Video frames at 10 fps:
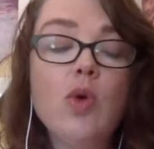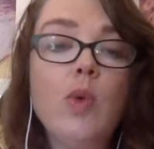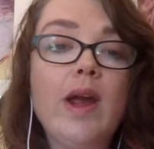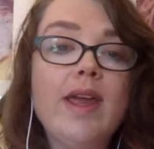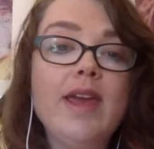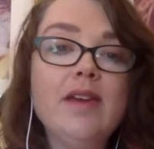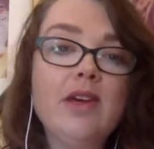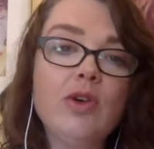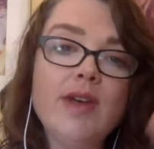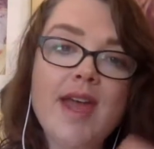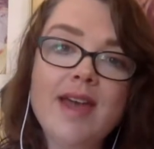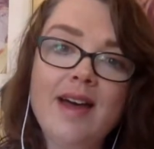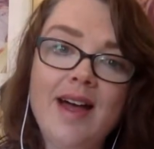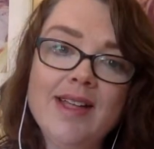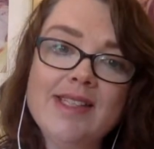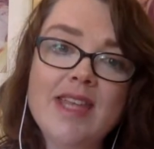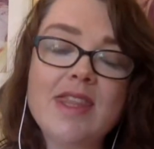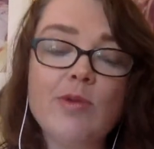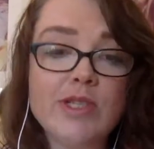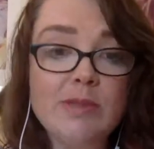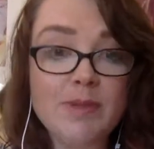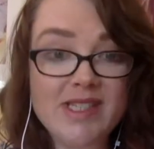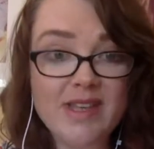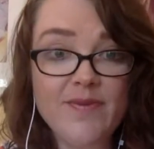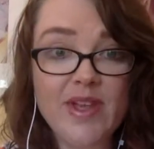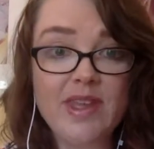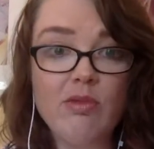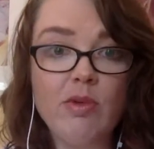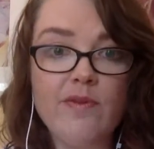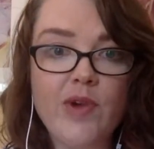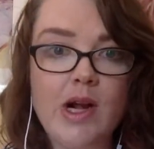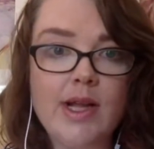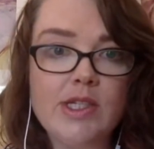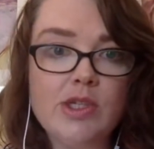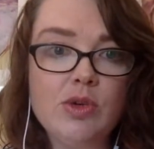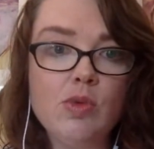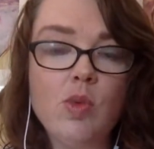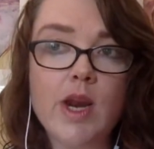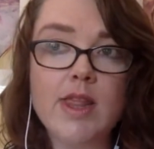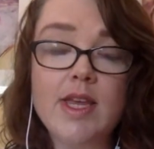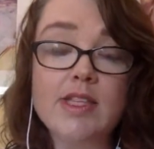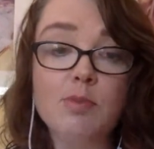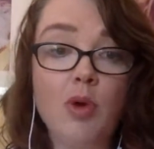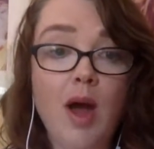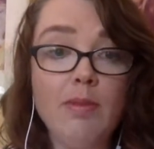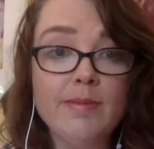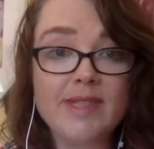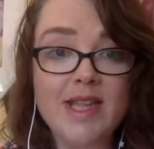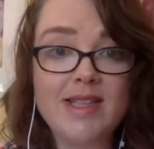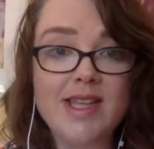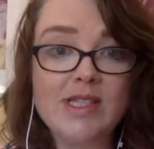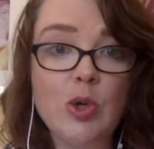where he could create content that was specifically referring to one of these problems that these